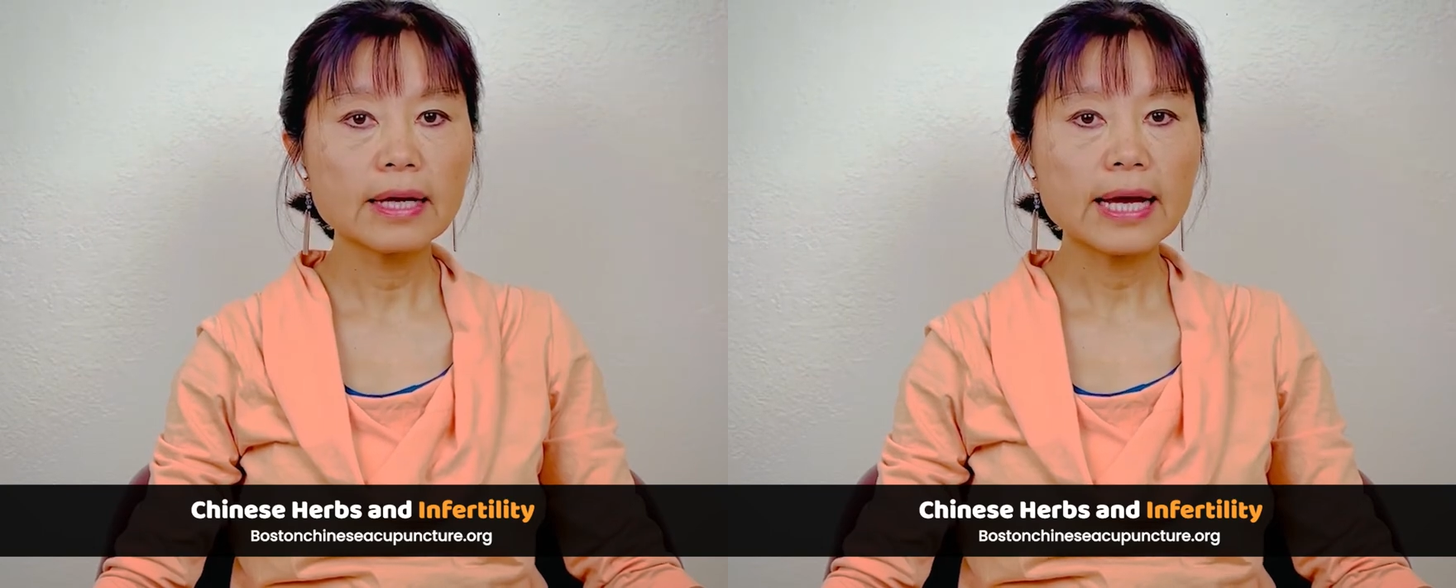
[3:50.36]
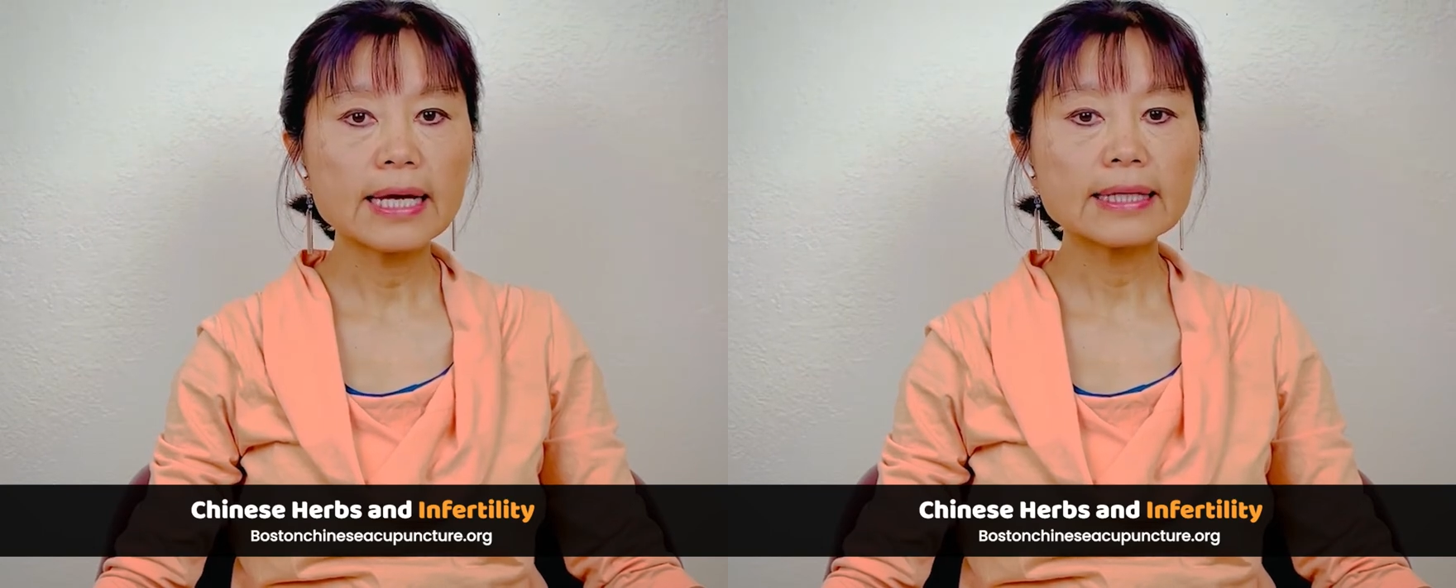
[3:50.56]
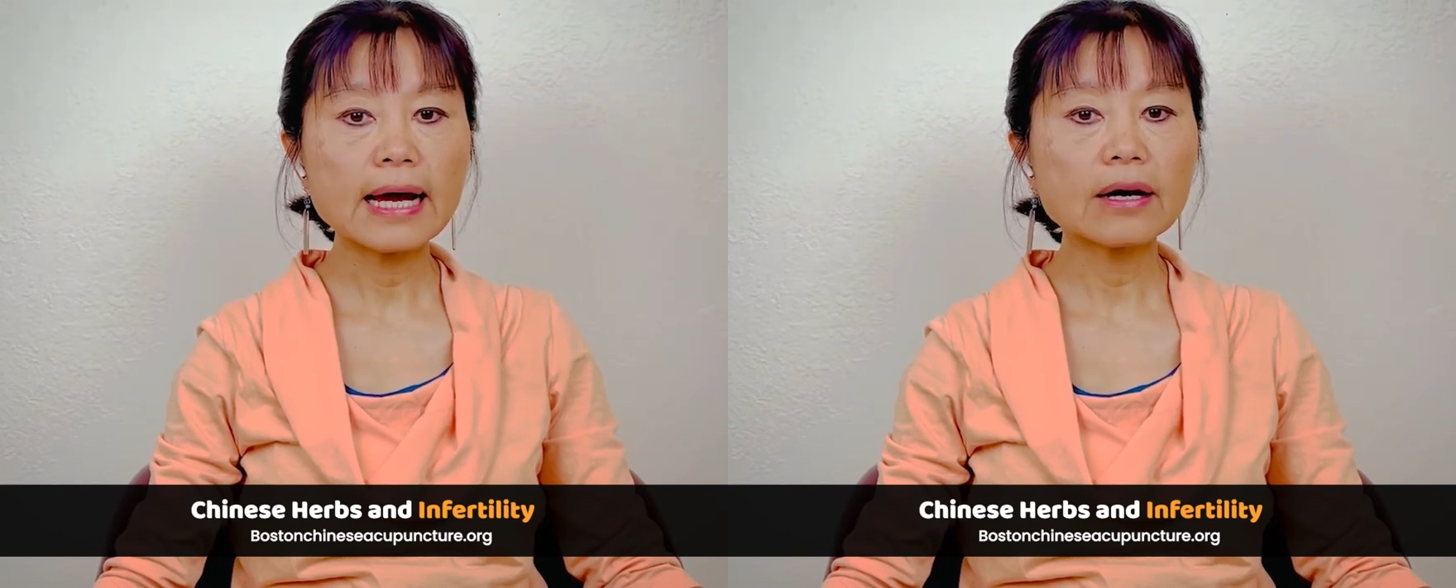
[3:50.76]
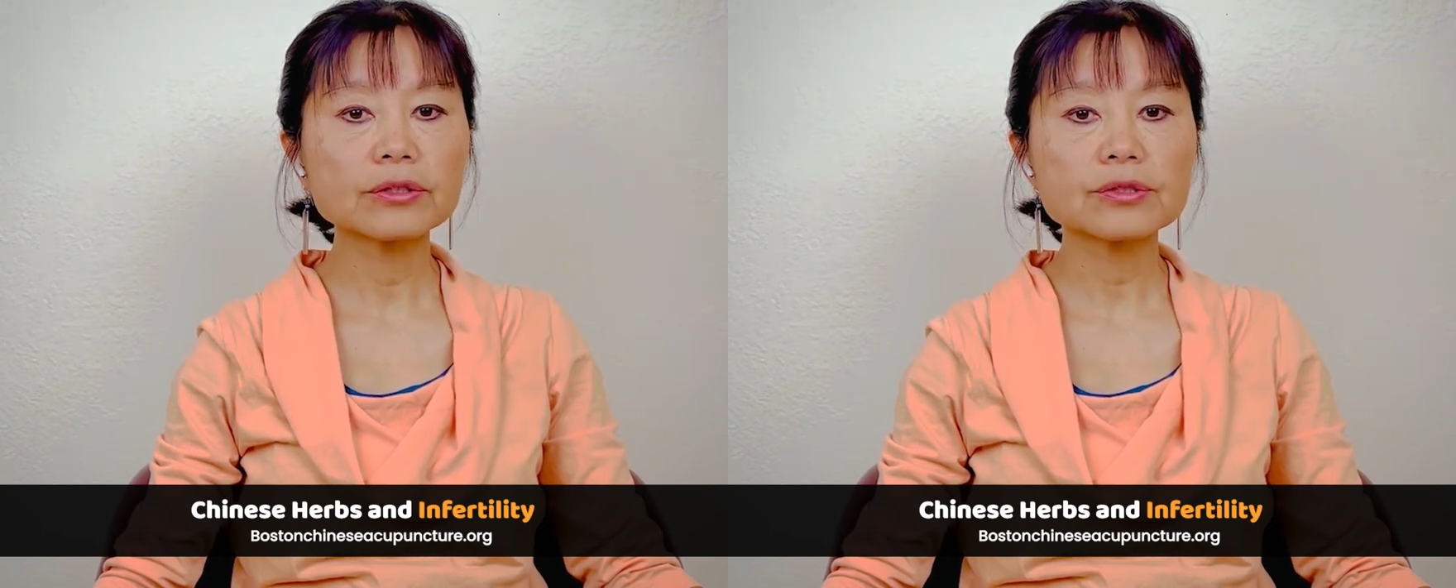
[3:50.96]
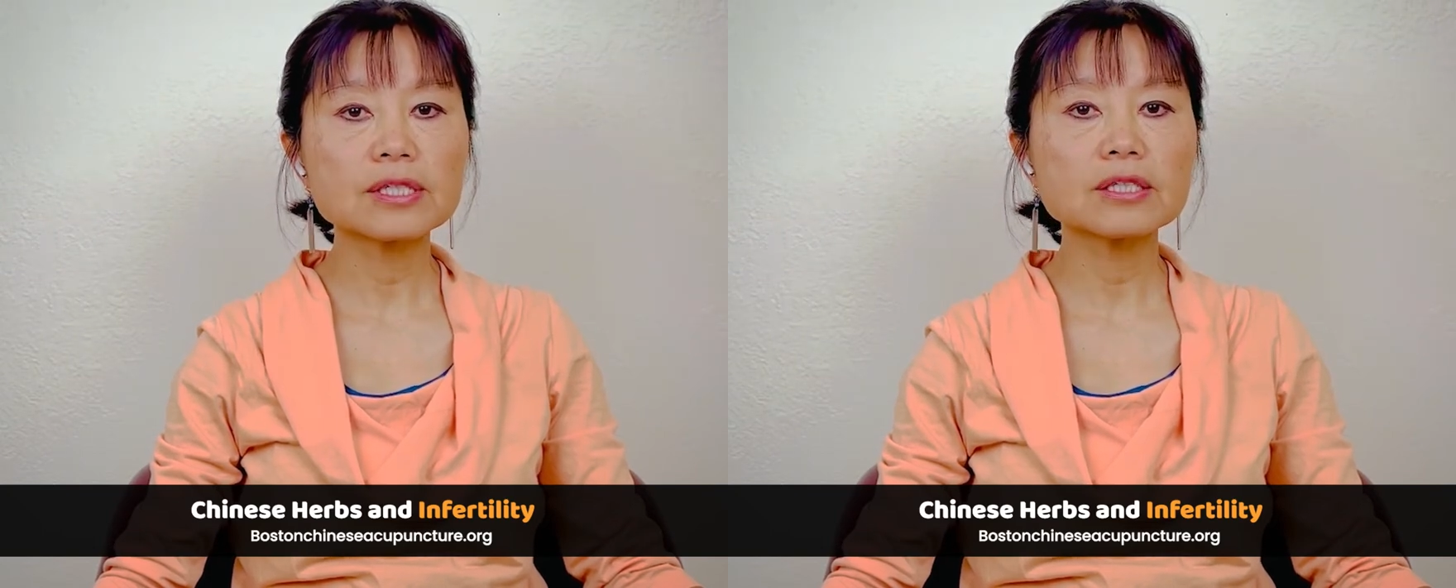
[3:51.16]
and now
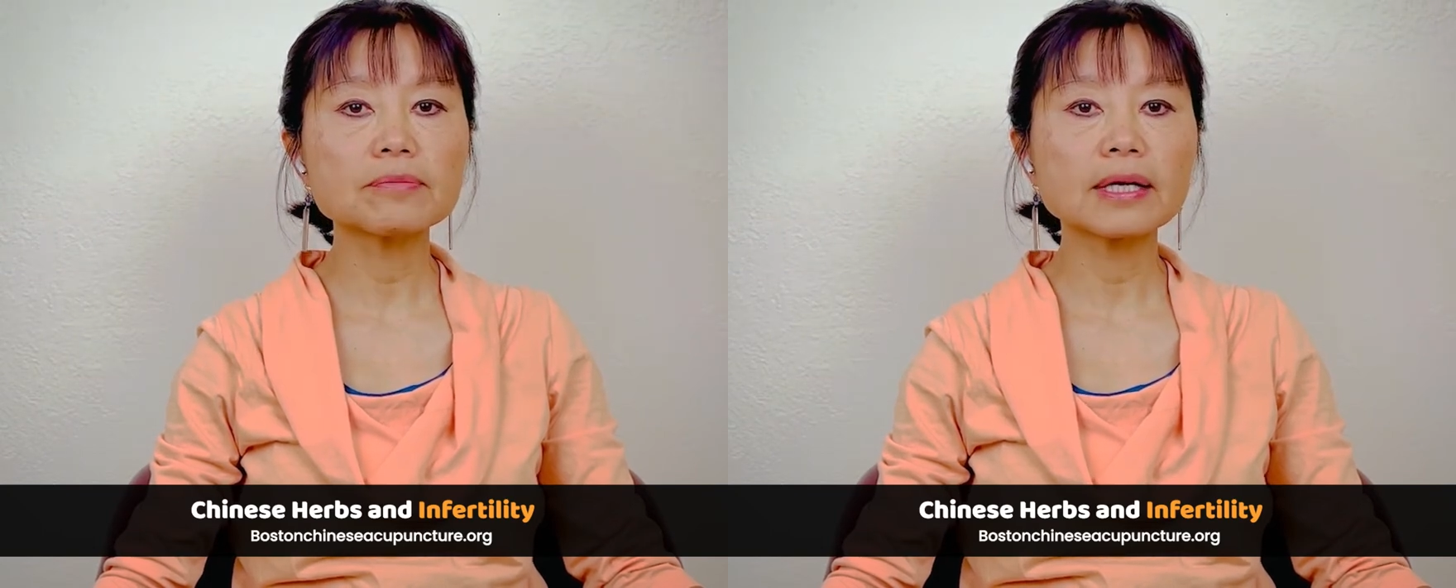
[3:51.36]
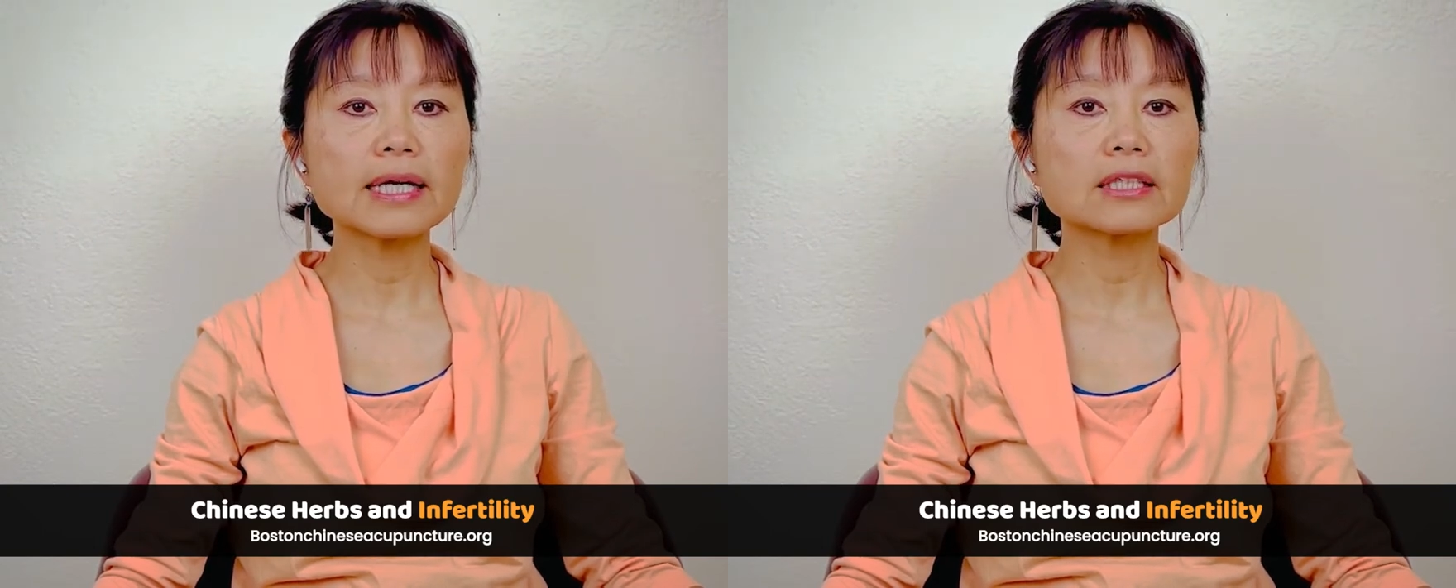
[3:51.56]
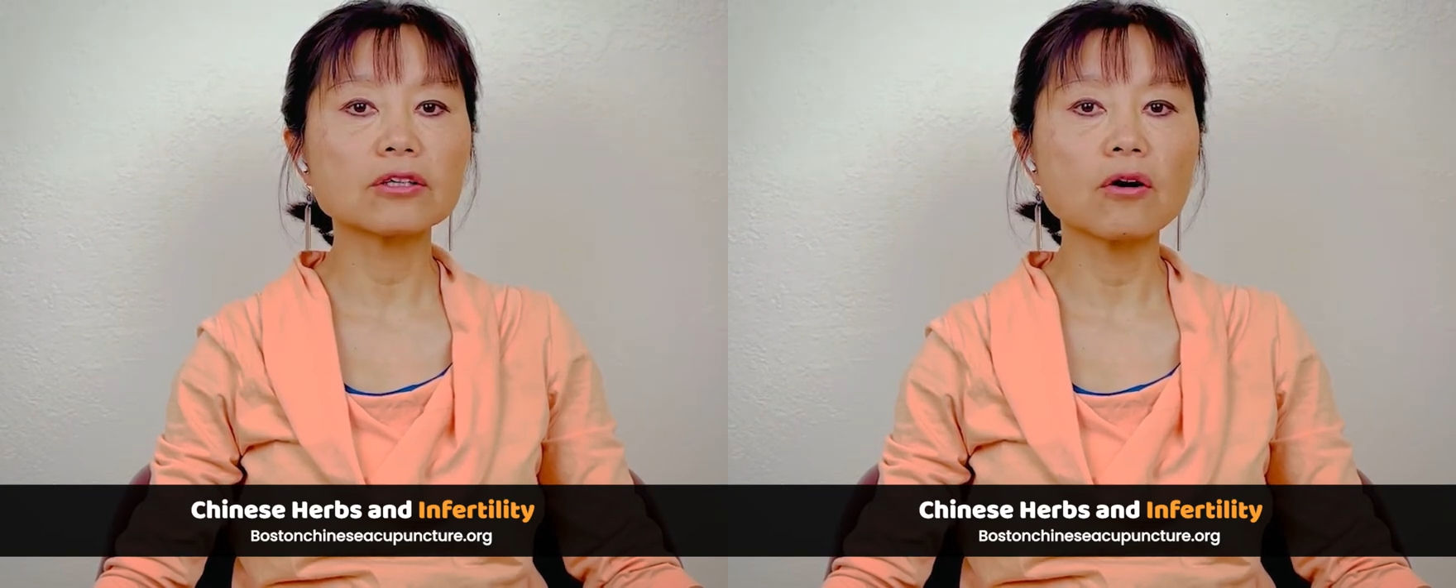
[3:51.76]
you stimulate your